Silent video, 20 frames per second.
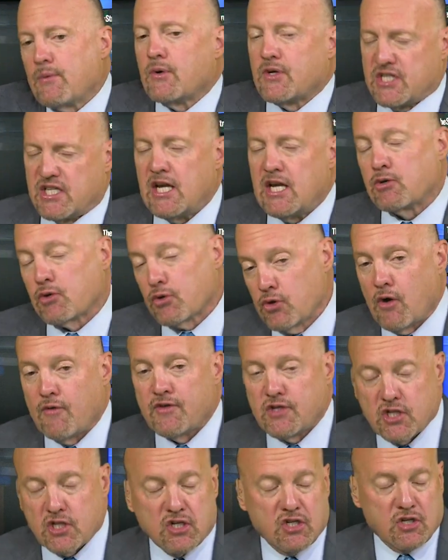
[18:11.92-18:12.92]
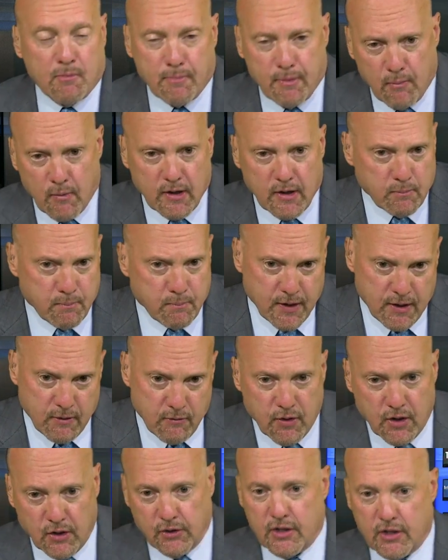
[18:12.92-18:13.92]
central nervous system, but it
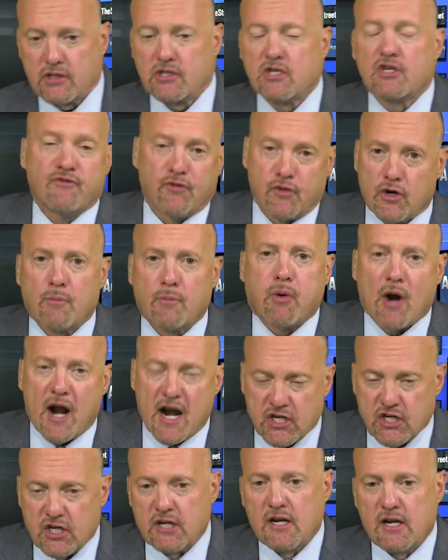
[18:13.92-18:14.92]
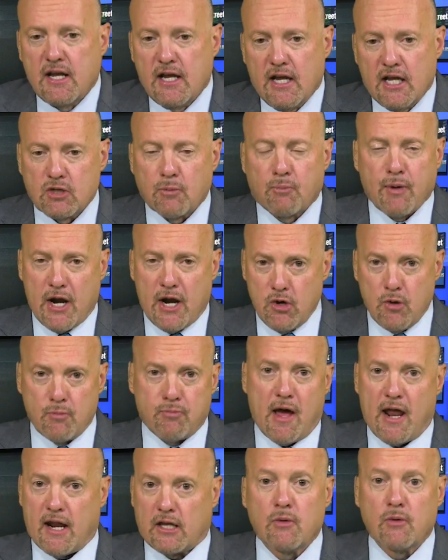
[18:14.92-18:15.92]
really is for depression. It's a brand new
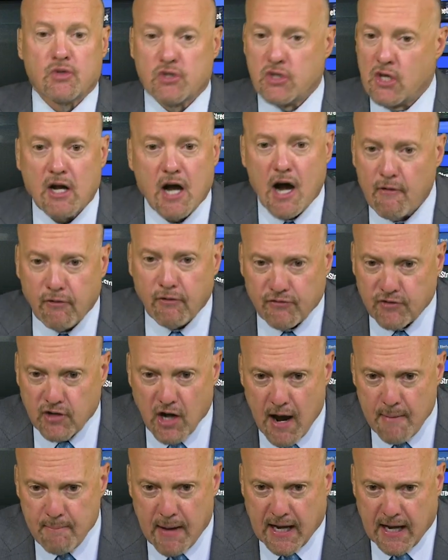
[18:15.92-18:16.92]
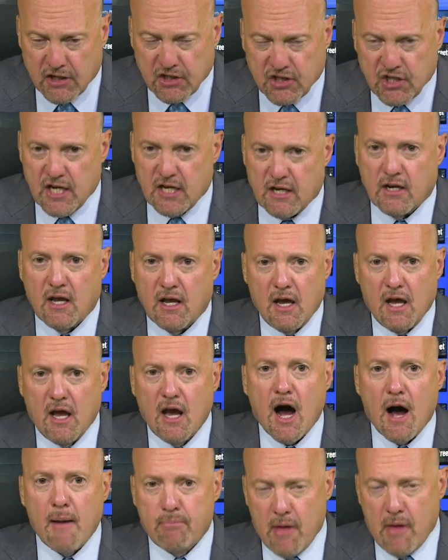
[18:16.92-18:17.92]
product. It was on the cover of Time magazine.
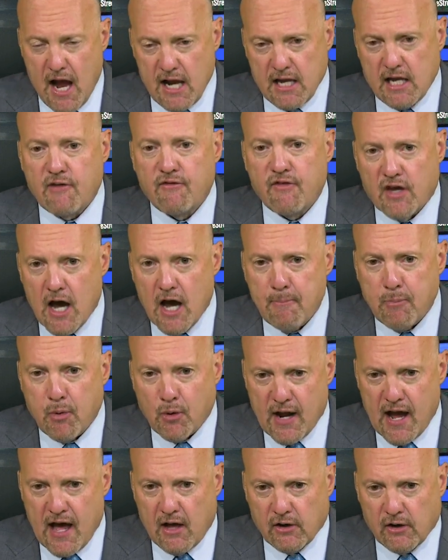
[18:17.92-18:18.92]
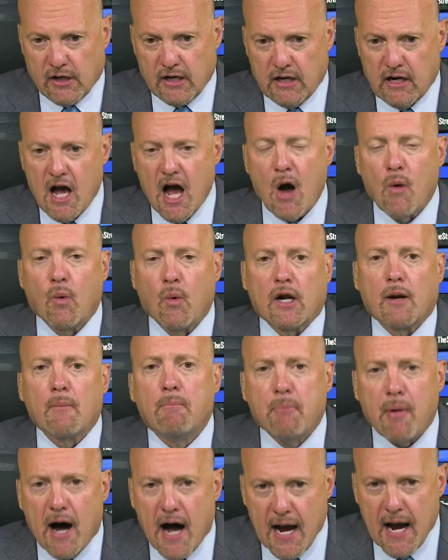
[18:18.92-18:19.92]
I'm not giving up on Allergan. I want to
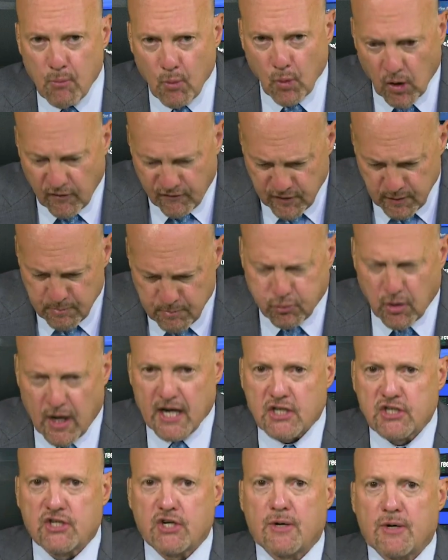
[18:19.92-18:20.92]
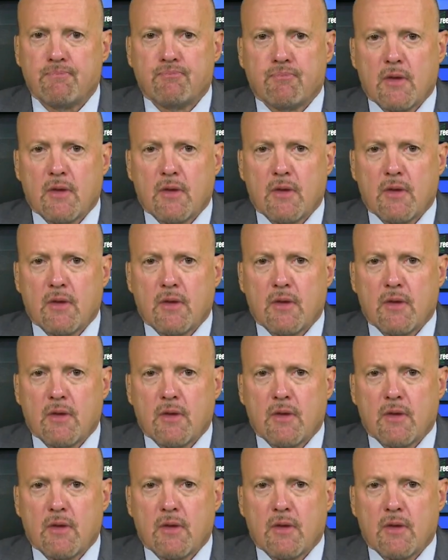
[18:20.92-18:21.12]
buy more if it breaks here.